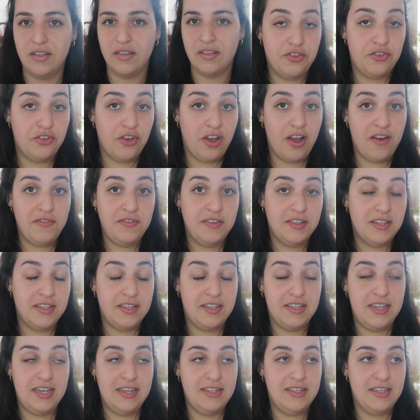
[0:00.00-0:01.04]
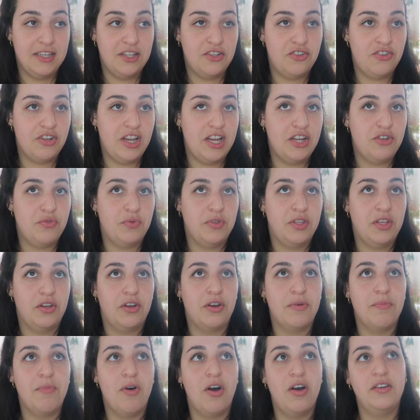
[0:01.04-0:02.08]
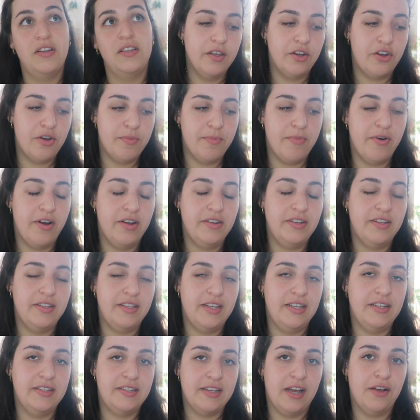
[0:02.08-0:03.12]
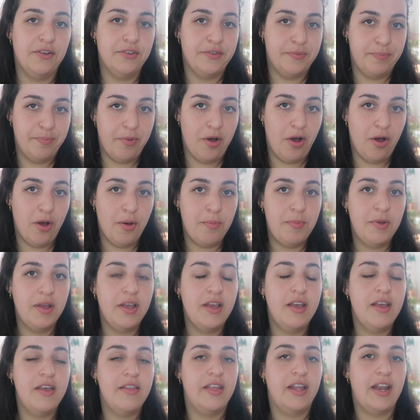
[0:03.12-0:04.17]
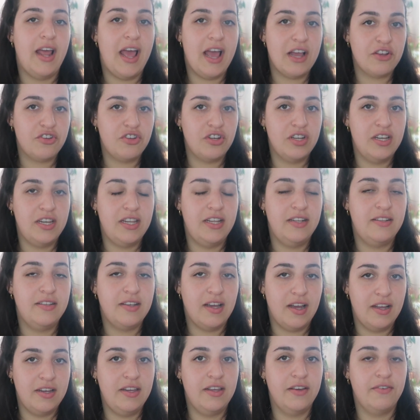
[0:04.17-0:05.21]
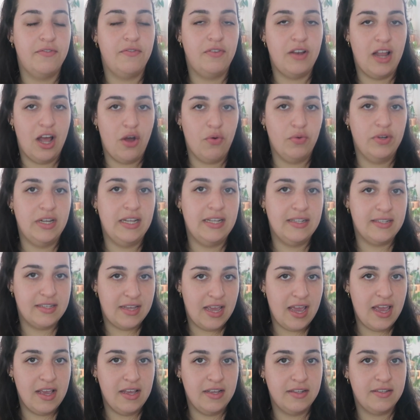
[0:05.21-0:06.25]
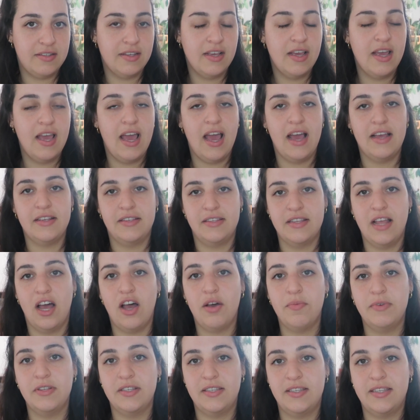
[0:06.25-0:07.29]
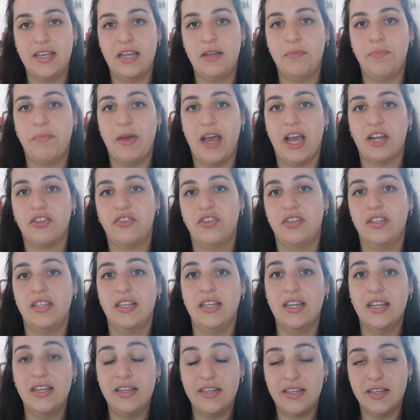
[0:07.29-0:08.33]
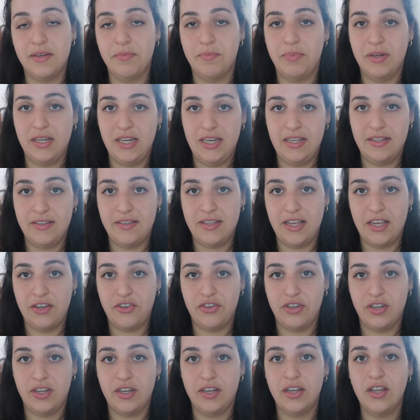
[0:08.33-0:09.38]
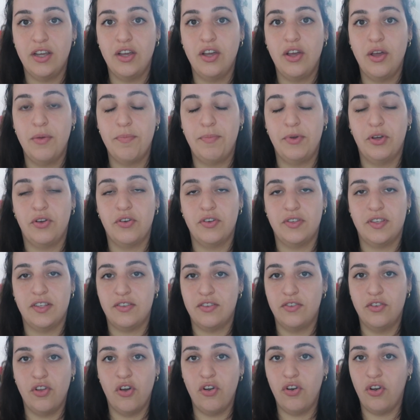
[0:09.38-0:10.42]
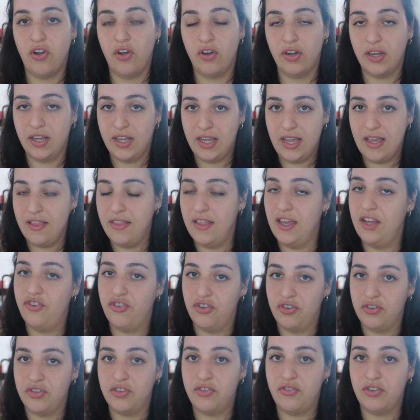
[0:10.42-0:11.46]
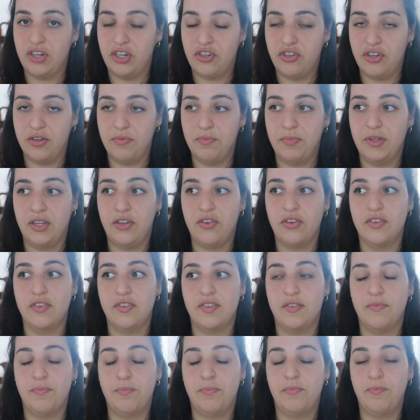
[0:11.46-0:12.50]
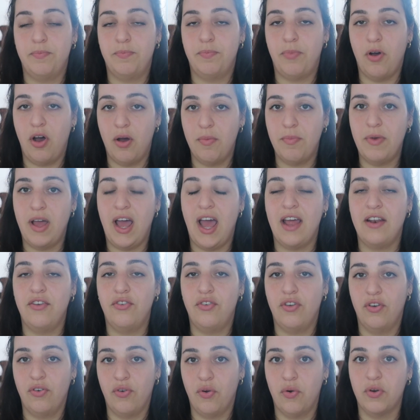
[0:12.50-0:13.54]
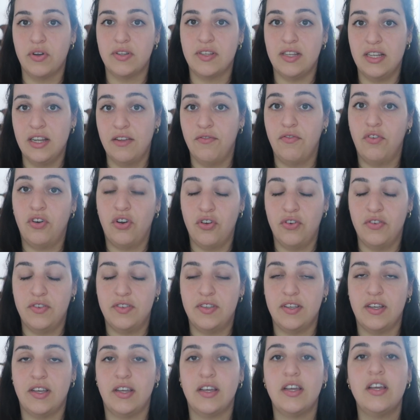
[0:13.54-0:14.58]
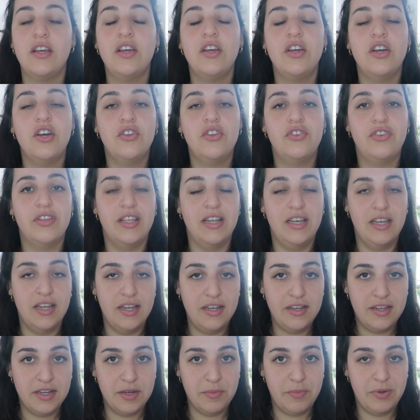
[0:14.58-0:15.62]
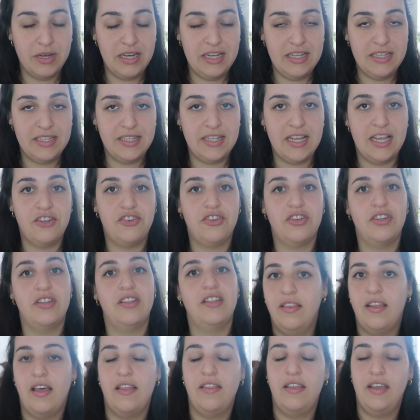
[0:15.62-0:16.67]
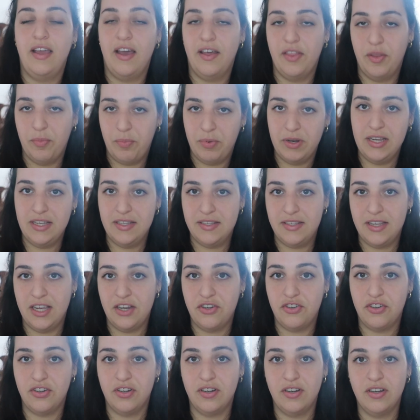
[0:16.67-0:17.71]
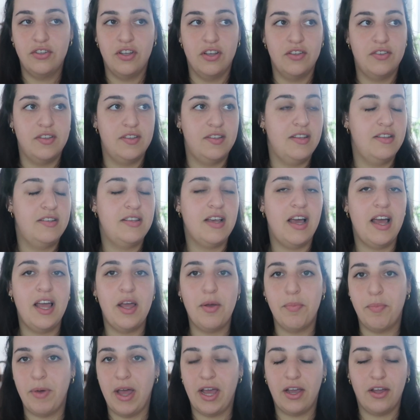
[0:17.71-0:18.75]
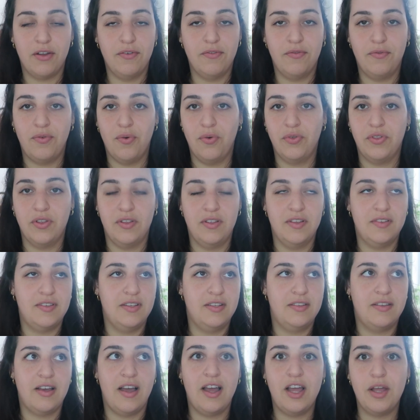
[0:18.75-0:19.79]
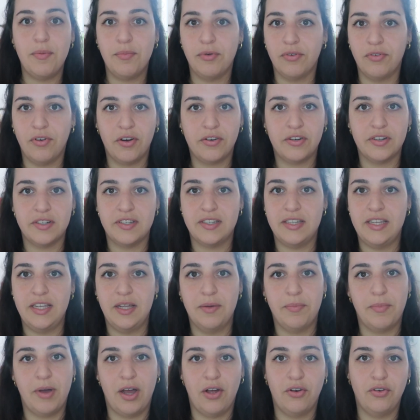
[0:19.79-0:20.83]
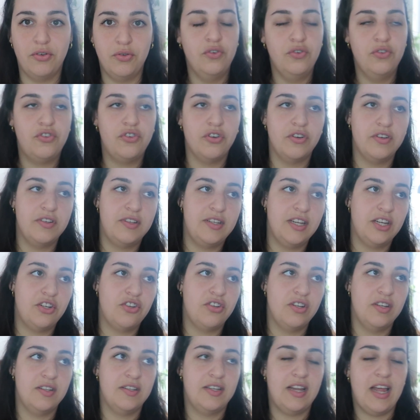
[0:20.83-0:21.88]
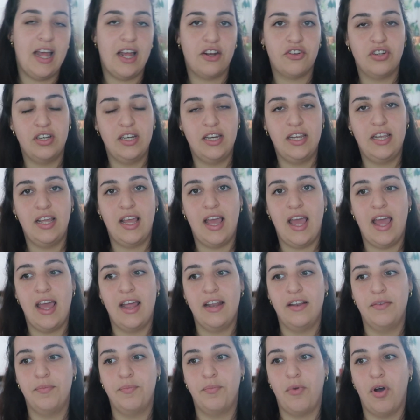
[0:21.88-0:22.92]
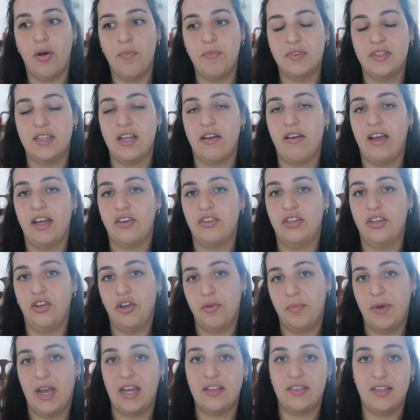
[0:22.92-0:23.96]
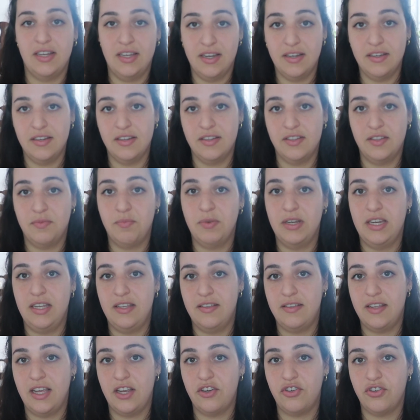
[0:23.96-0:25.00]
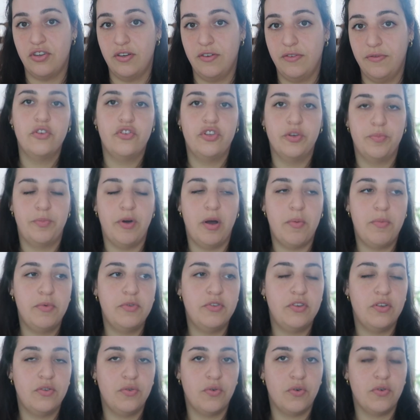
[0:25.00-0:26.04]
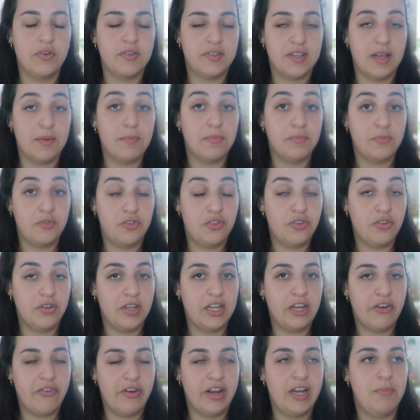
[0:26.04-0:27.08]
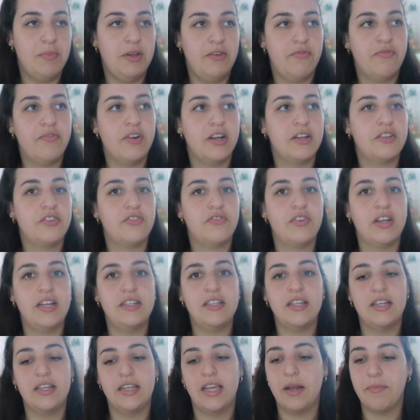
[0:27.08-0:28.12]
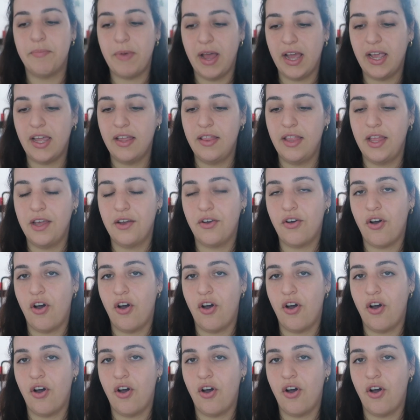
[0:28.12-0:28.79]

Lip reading: So after this heated exchange with the commander then tells Bob that actually Tanya Flowerday's case has now been sent back to the Linden police station, because it's no longer in their jurisdiction, because Bob and Dolores live closer to the Linden police station than the other police station. So there's this entire back and forth and this entire bureaucracy about whose jurisdiction is actually, and Bob must now actually go back to Linden's police station. So Bob and Dolores, I'm sure incredibly frustrated, get back in their